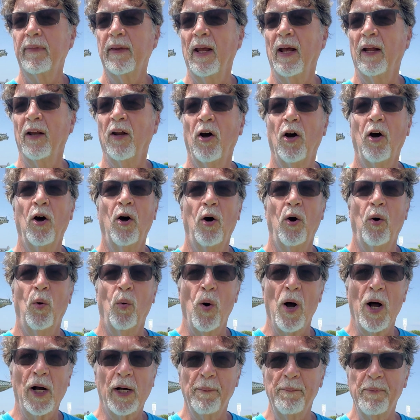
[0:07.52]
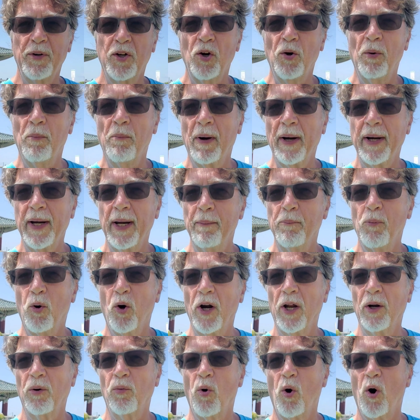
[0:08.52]
Hello, welcome to Monday
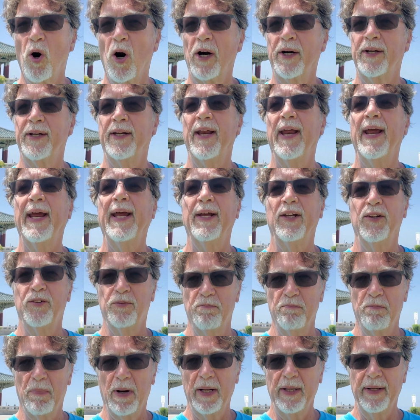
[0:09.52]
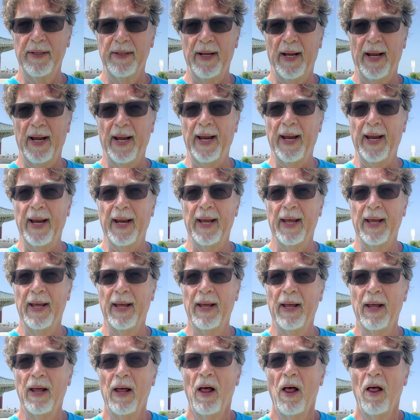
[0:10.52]
Morning War. Today is Monday,
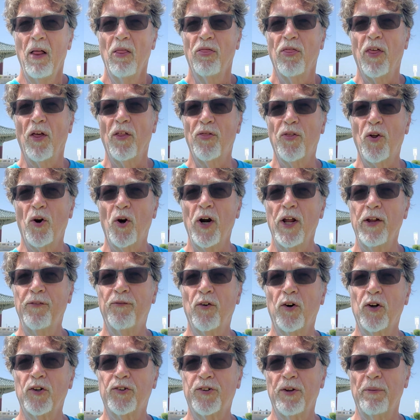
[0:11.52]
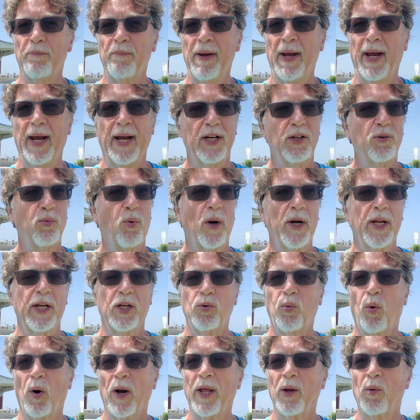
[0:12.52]
the 31st of May,
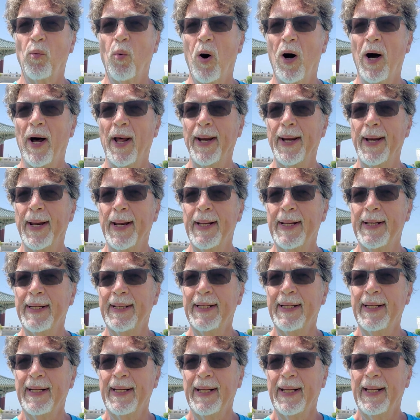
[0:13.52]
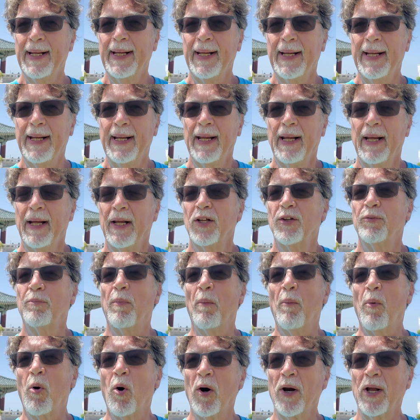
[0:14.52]
2021. It's
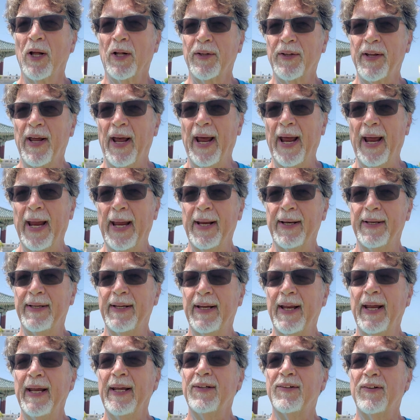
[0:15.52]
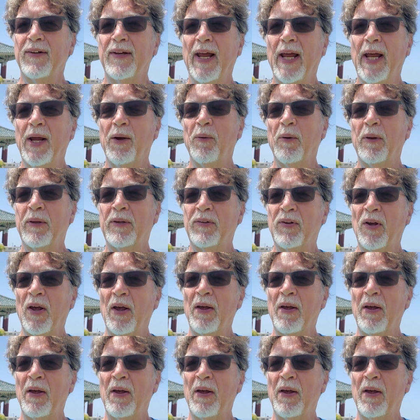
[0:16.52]
Memorial Day, and today's a day which,